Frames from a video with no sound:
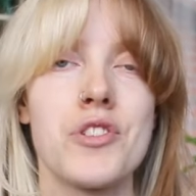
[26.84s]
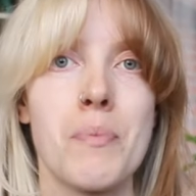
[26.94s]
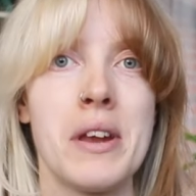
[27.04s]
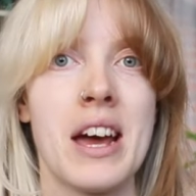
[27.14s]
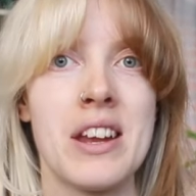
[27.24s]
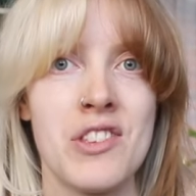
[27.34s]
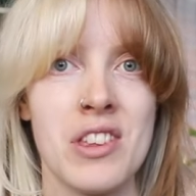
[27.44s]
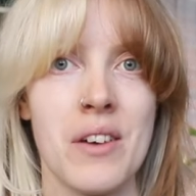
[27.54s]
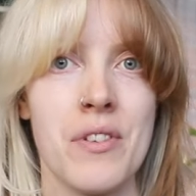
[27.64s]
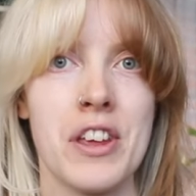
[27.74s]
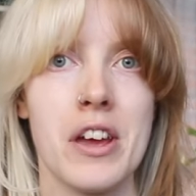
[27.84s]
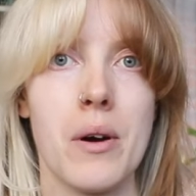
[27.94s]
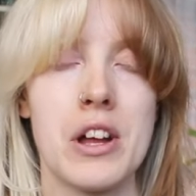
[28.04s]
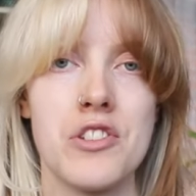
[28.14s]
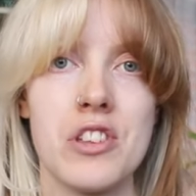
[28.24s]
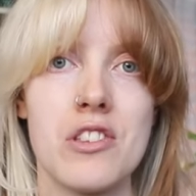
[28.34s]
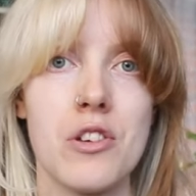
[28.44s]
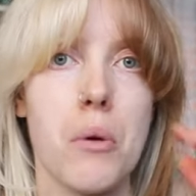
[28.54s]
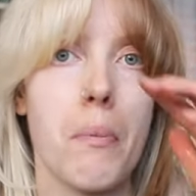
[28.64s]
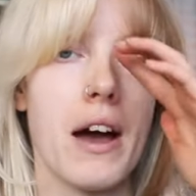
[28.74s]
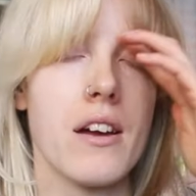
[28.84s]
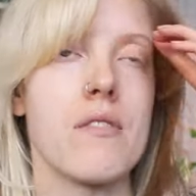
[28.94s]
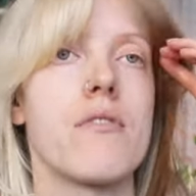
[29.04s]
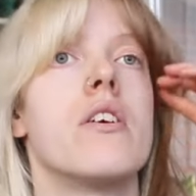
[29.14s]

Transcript: just been editing that video, I just need to go back and